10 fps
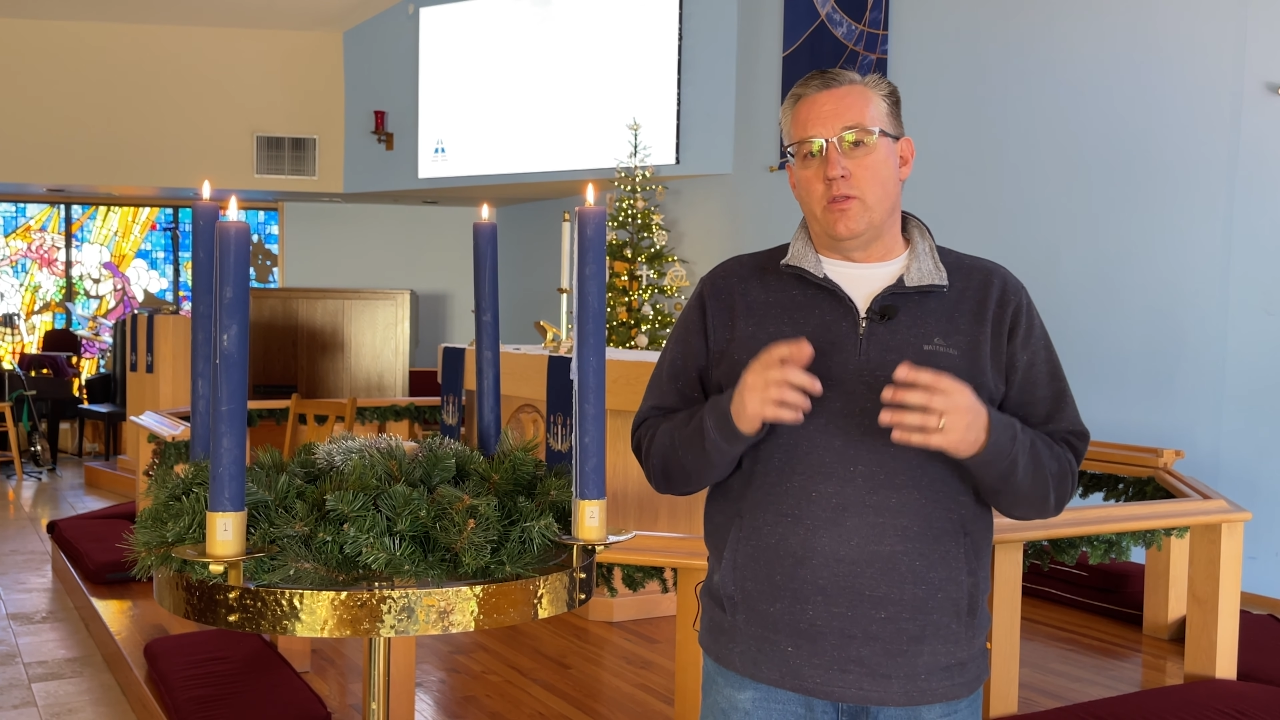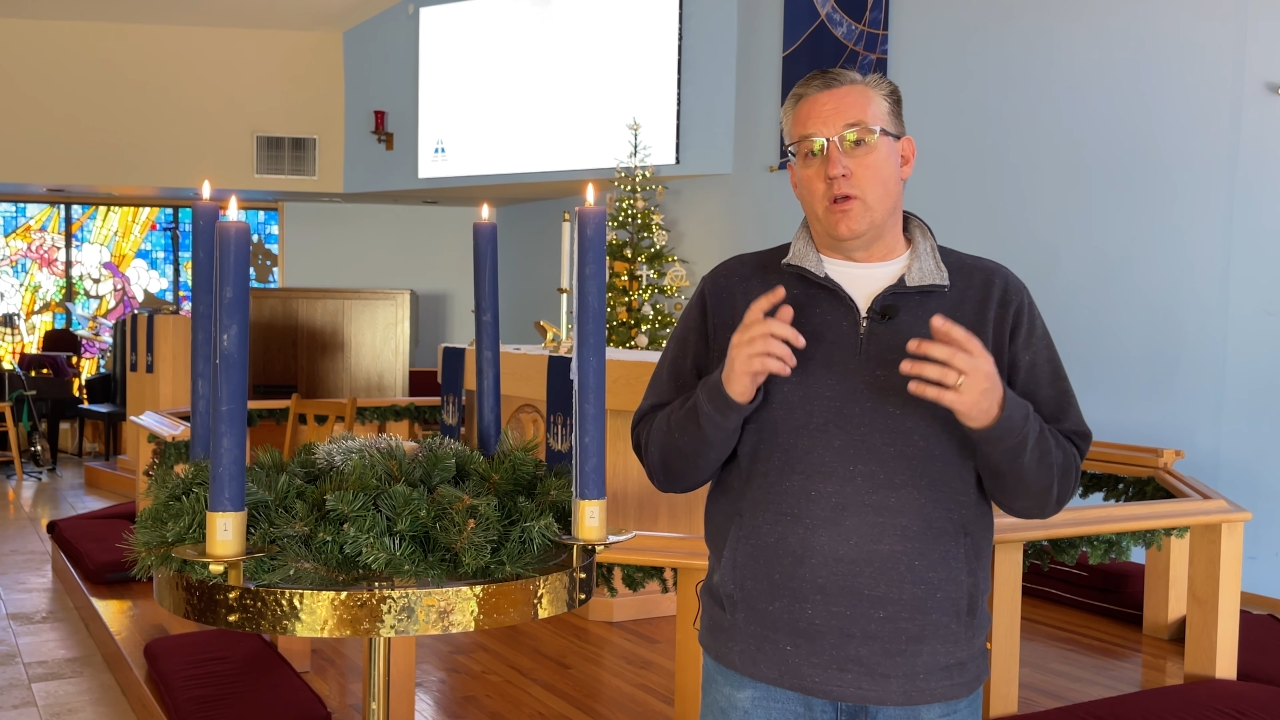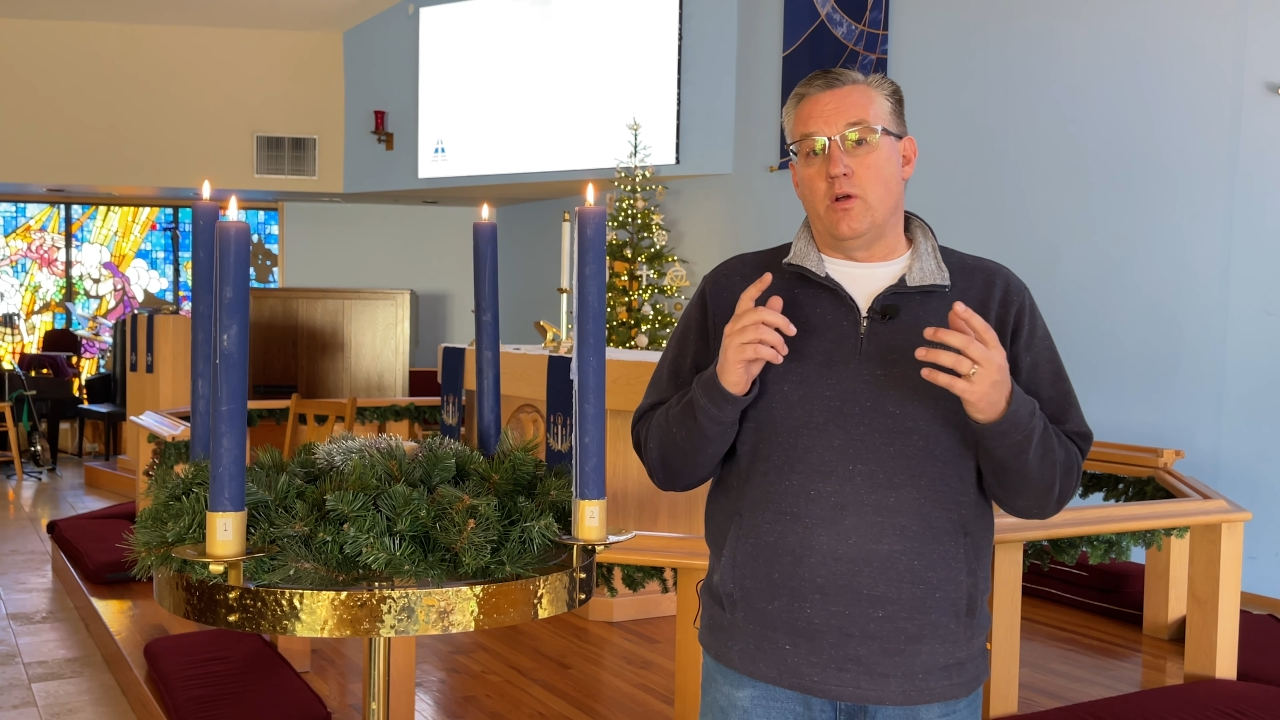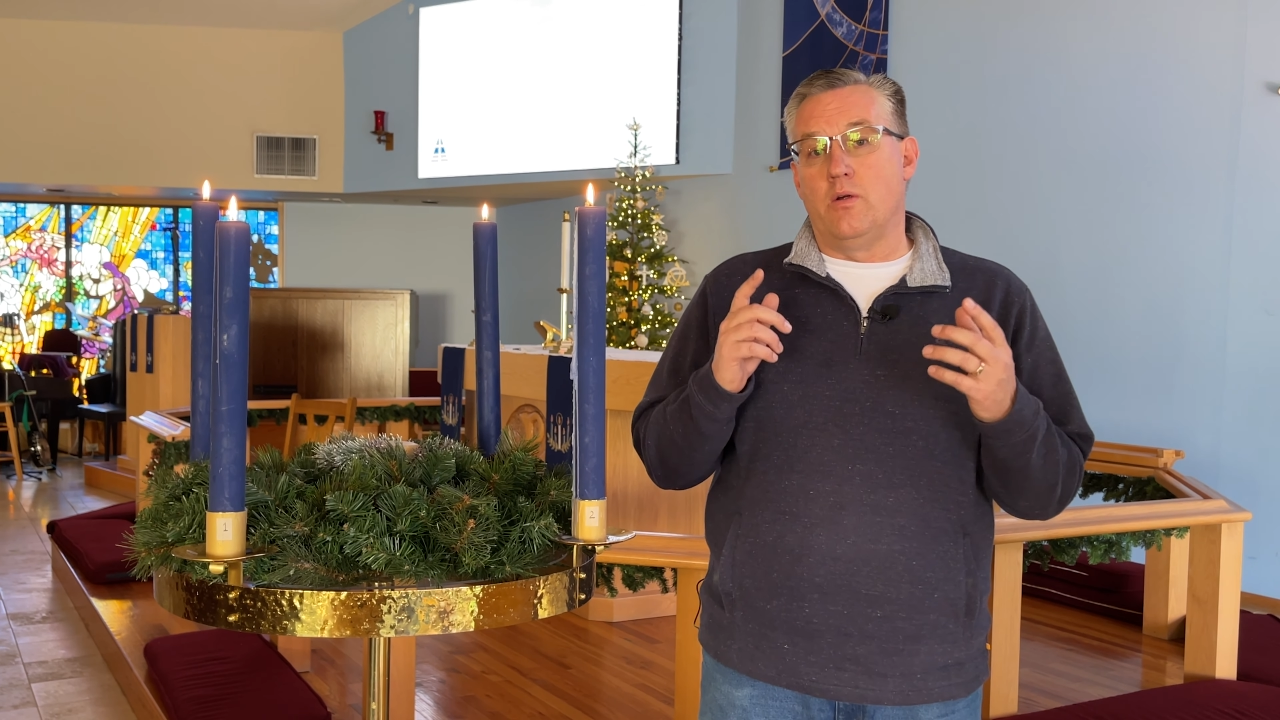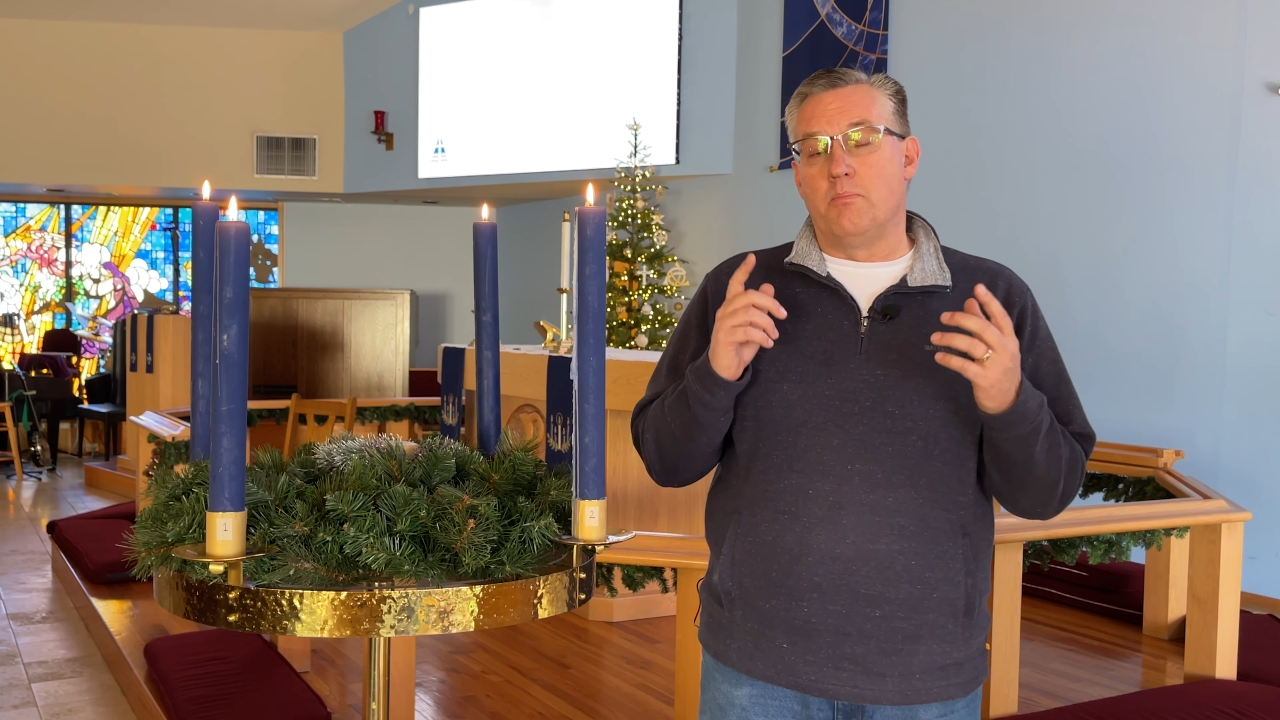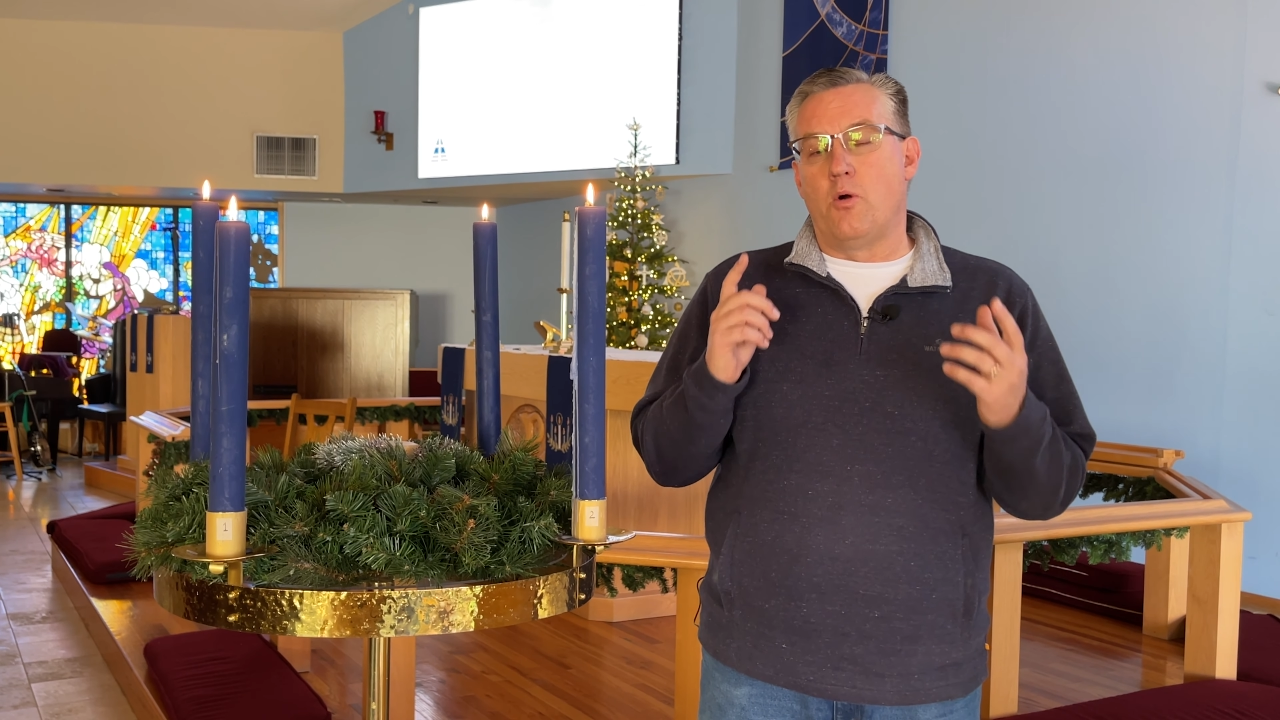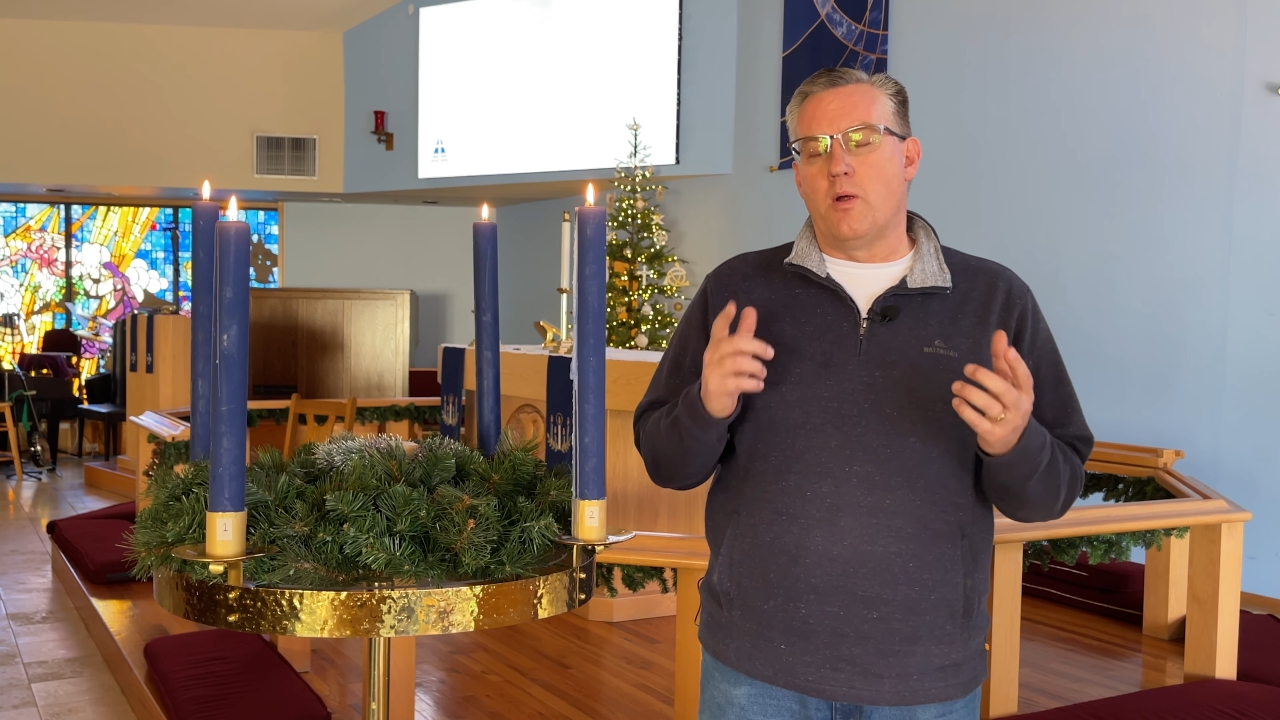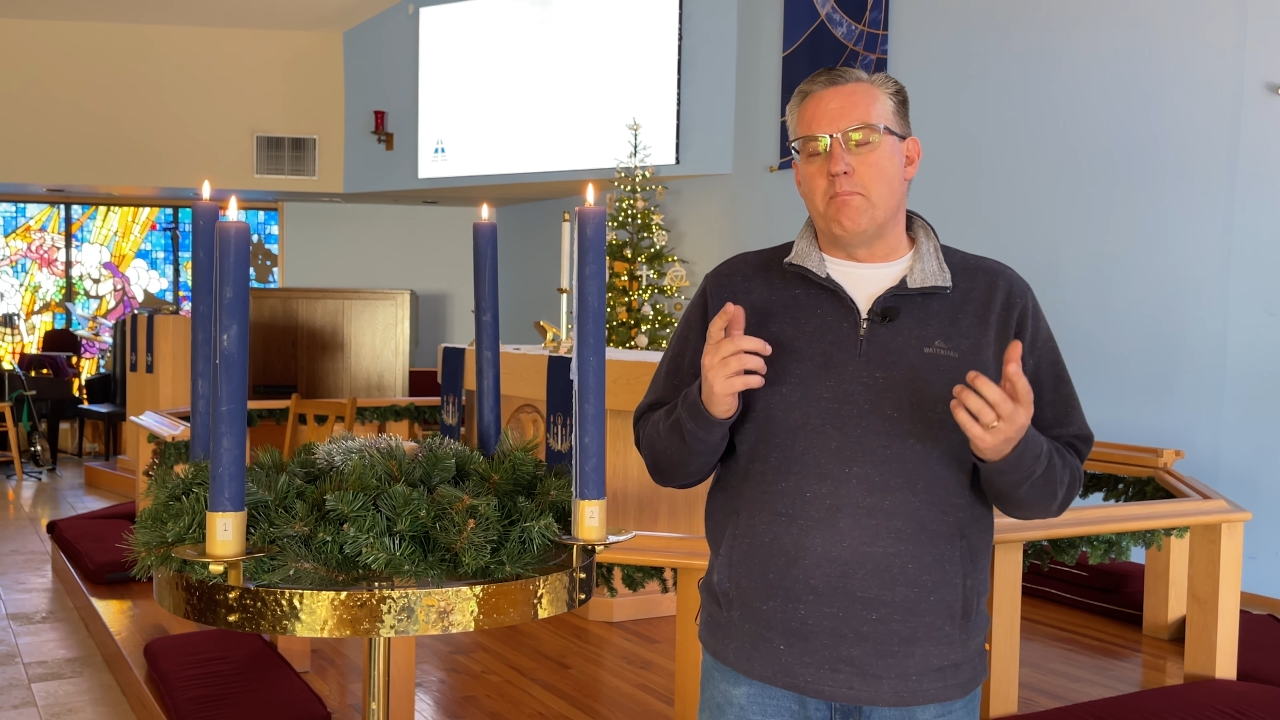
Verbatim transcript: There are more